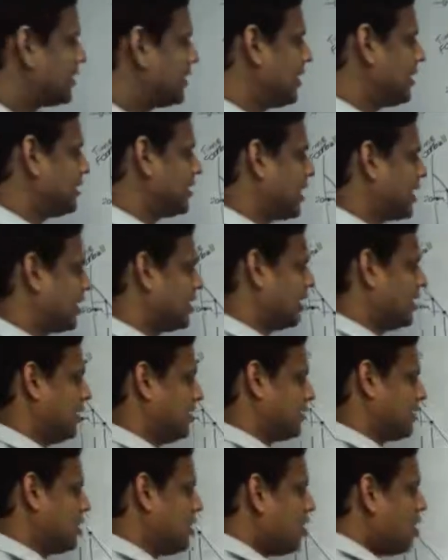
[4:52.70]
say second
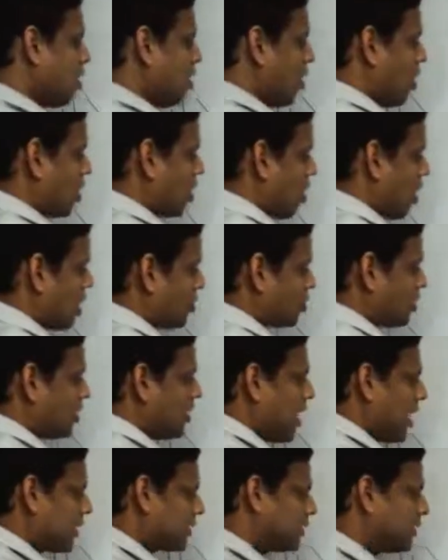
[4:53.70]
case. On
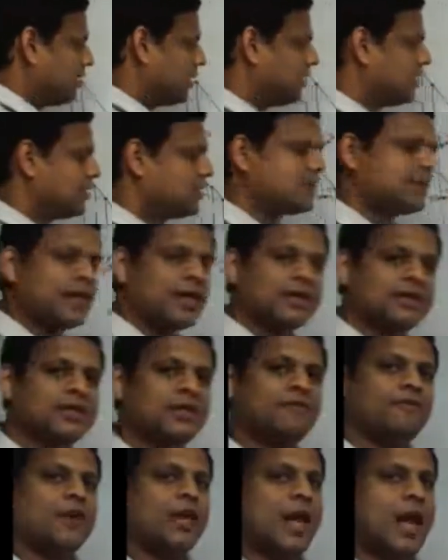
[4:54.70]
horizontal axis, let's
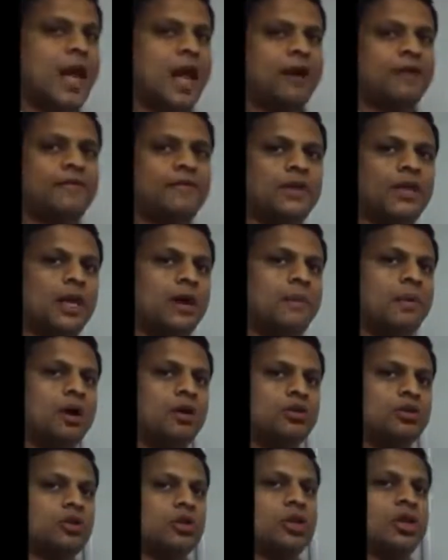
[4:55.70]
say we have the
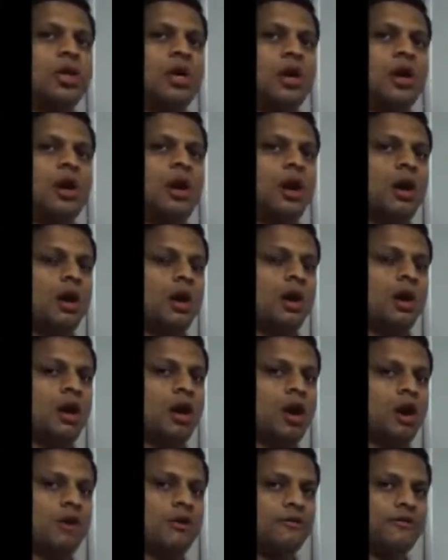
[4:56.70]
amount
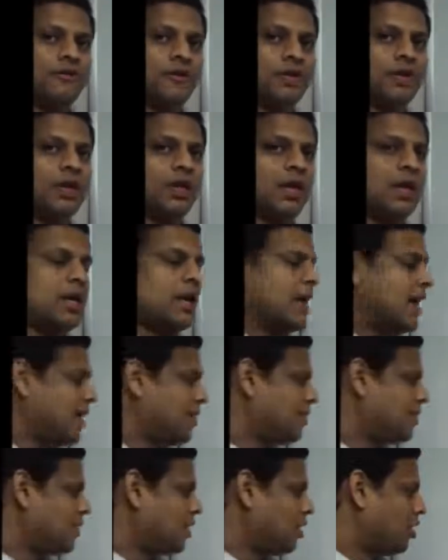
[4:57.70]
of the
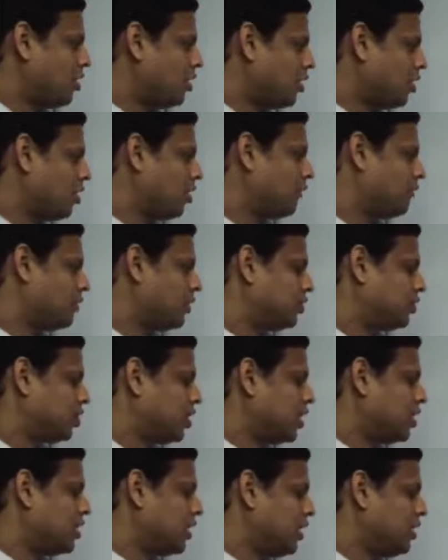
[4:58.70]
length or of the
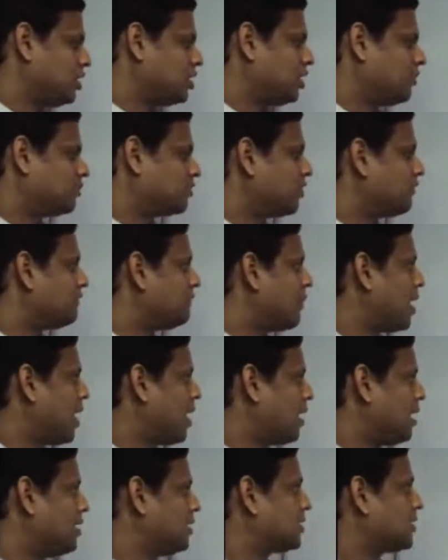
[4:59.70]
journey in terms of
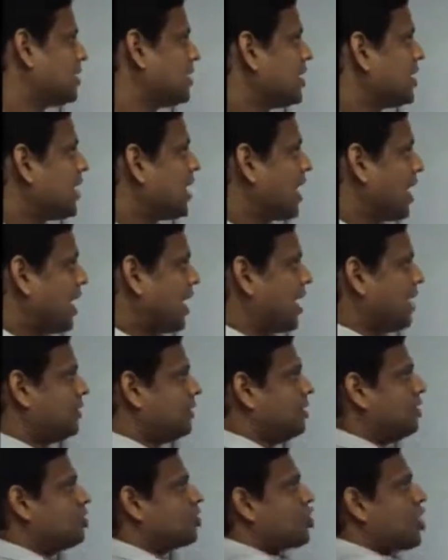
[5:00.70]
miles,
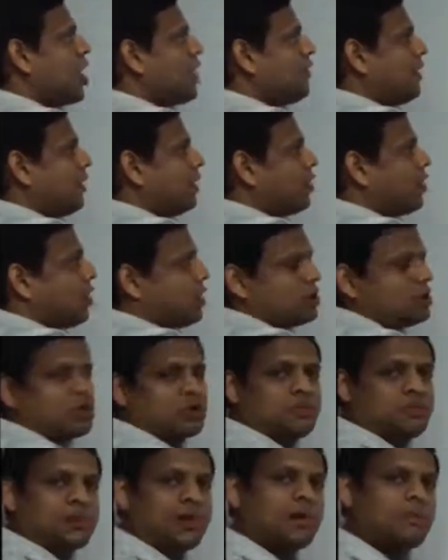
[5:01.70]
and the travel
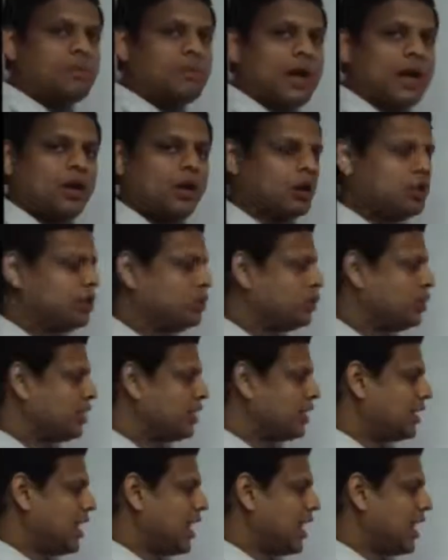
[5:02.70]
cost per mile on the vertical